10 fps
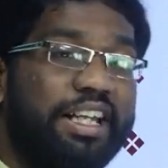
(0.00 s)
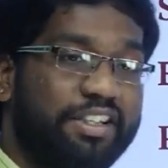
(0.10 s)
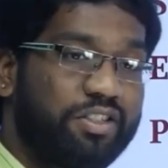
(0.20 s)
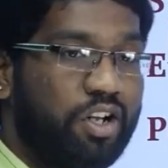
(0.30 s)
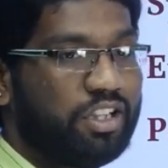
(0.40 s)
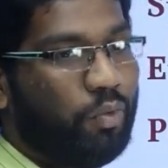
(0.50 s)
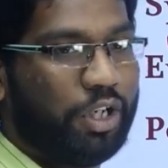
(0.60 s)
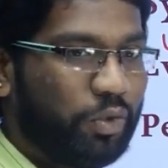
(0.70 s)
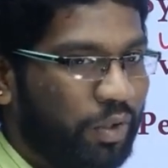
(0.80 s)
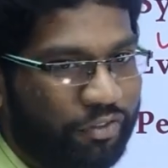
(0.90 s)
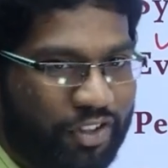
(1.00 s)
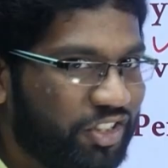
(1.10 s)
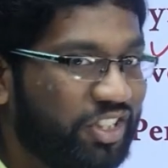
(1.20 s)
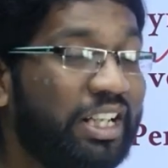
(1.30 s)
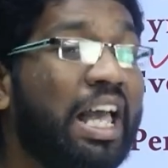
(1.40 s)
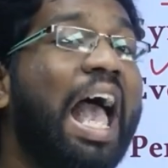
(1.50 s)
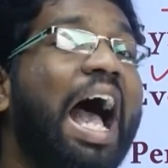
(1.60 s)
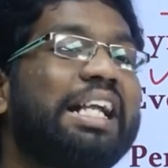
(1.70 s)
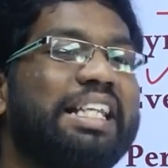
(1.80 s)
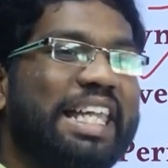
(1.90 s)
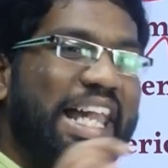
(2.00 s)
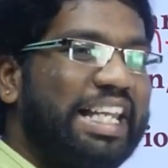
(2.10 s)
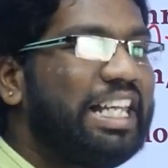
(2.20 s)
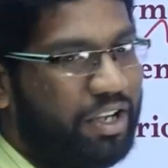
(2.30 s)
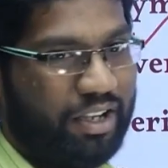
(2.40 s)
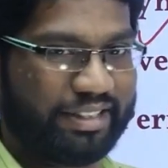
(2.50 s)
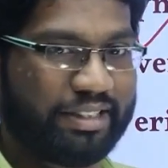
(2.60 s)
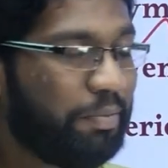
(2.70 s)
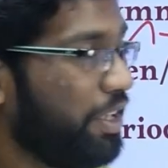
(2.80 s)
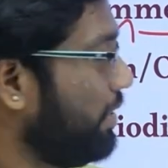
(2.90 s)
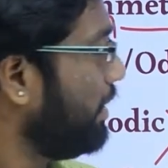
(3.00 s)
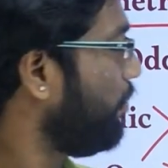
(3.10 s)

it is not a one-to-one function at any cost, because it